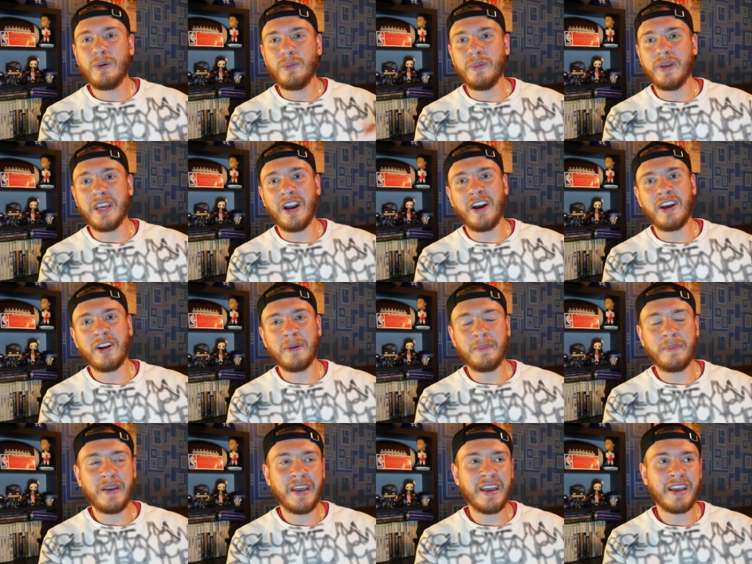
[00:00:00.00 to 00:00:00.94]
We got our
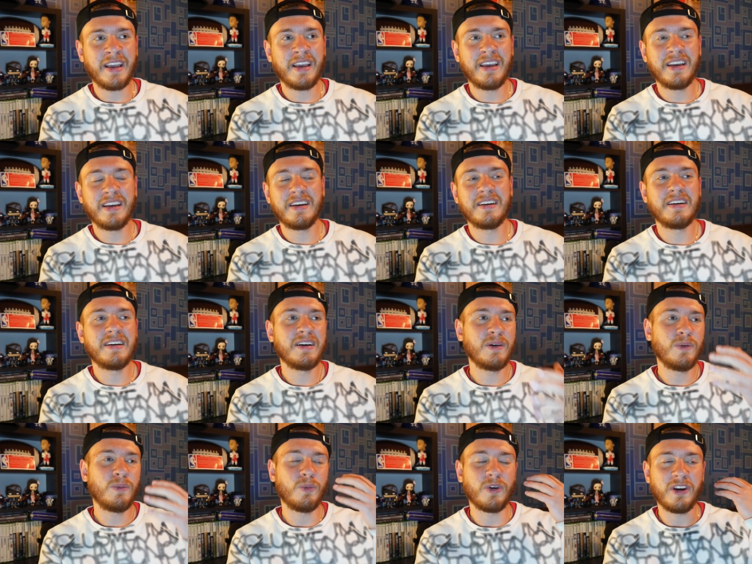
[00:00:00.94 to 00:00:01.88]
pick
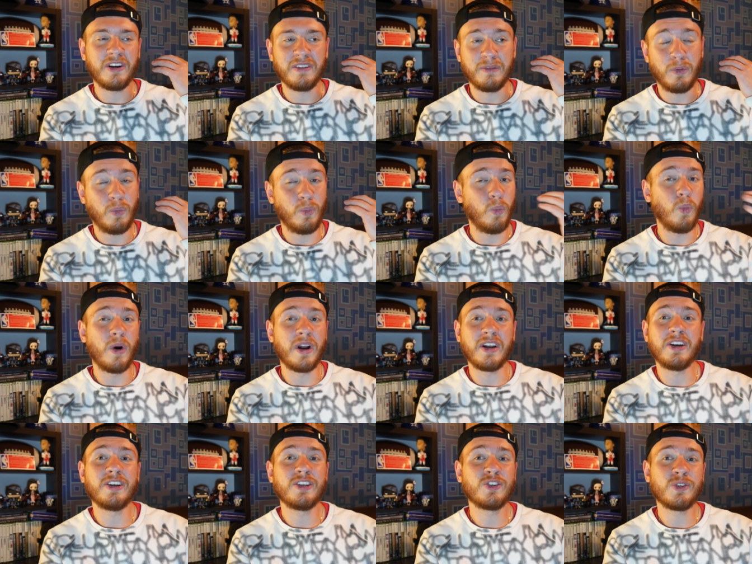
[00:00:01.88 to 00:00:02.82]
we're
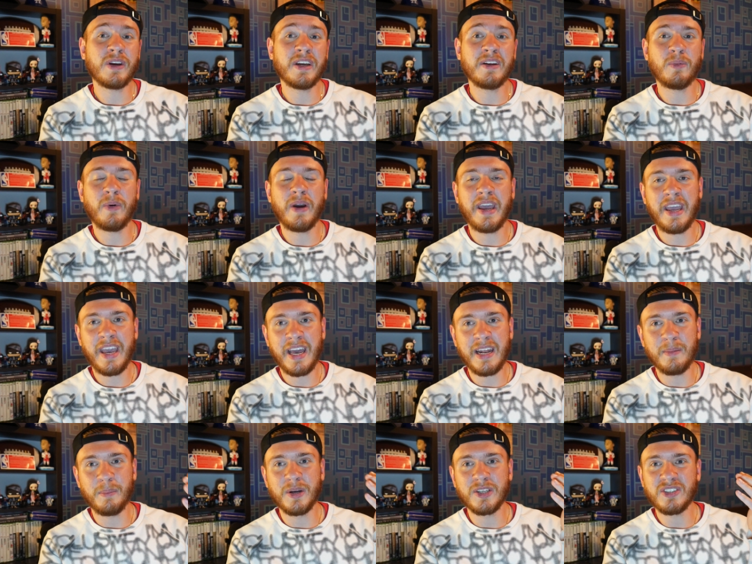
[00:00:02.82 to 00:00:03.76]
one good trade away
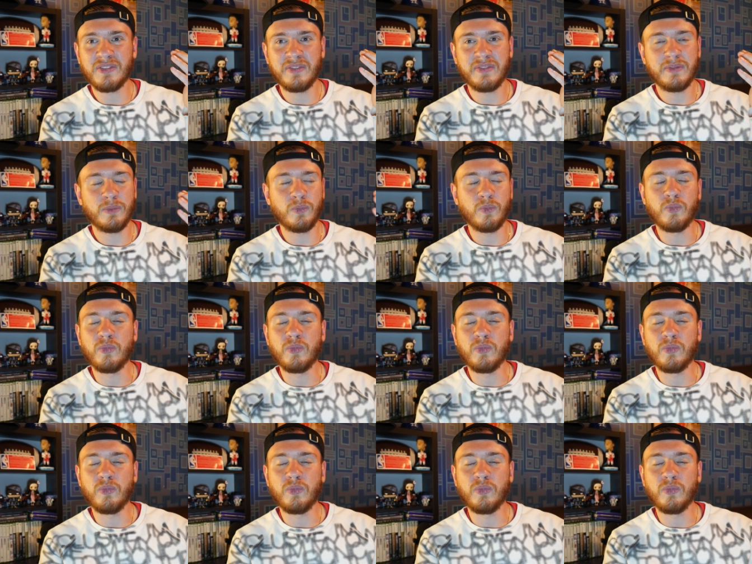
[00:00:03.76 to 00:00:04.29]
and a bunch of